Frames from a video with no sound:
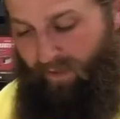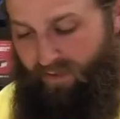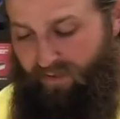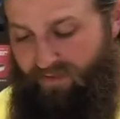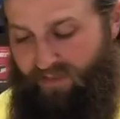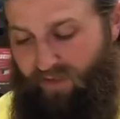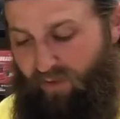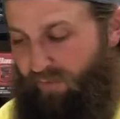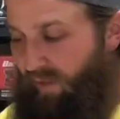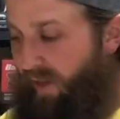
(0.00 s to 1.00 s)
is they are
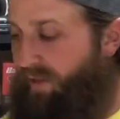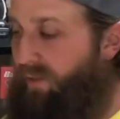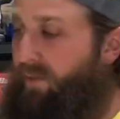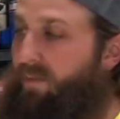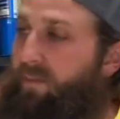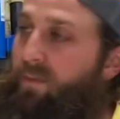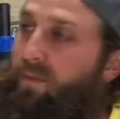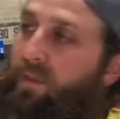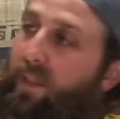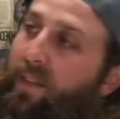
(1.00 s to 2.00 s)
fragile.
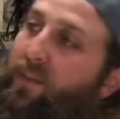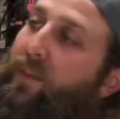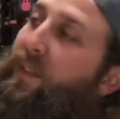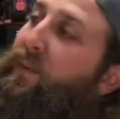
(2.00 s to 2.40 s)
Look at this one. This one